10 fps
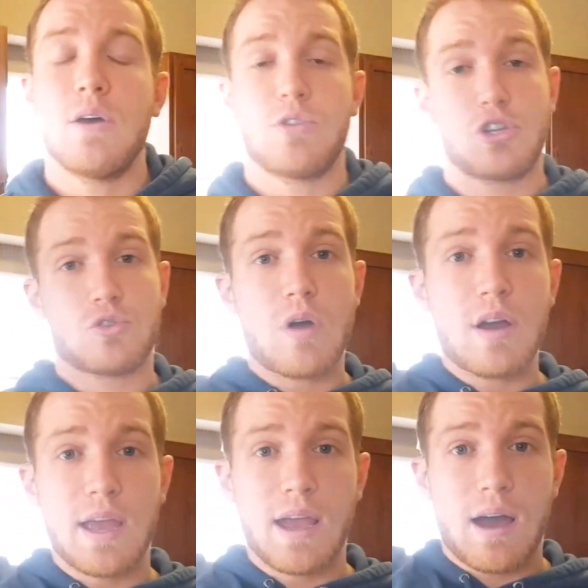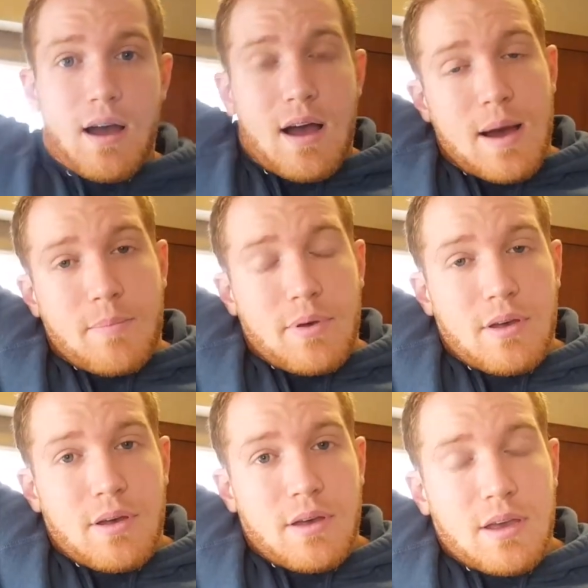Shrugging up
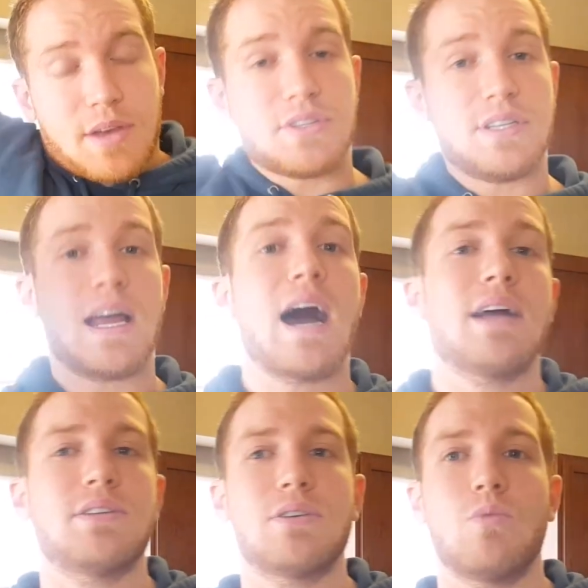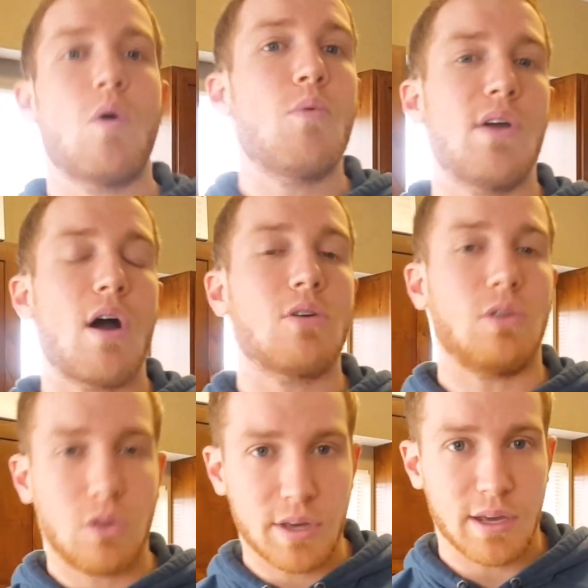is not what we are
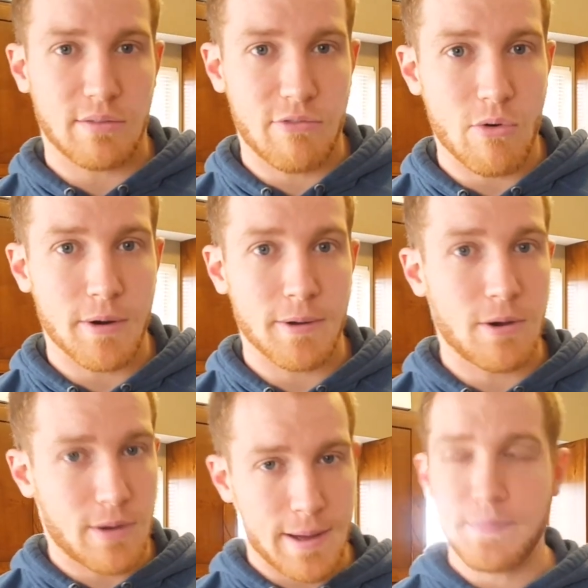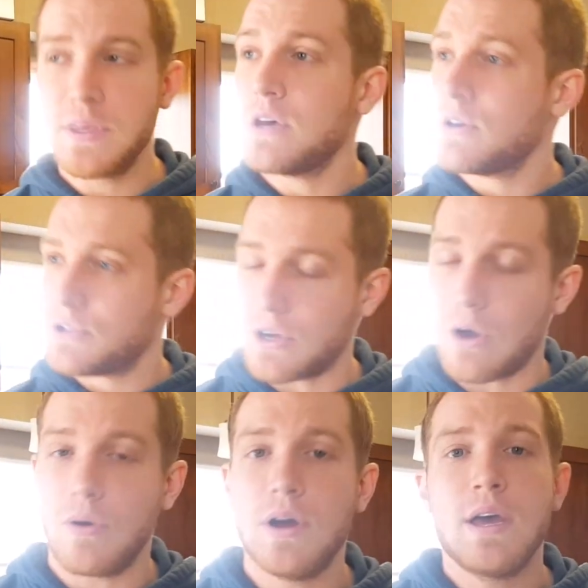looking for, okay?
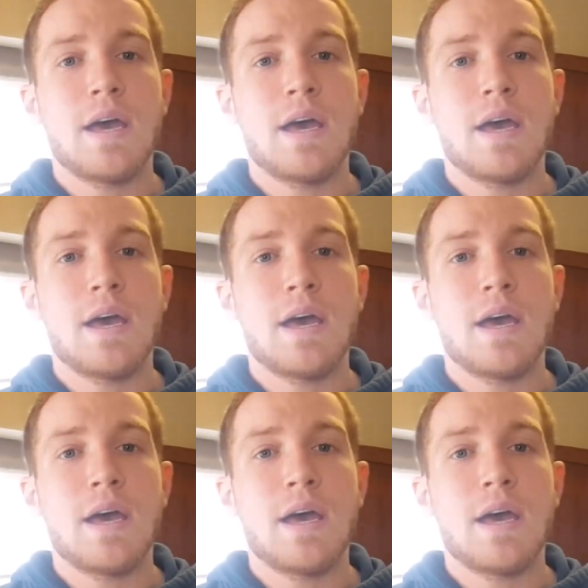So,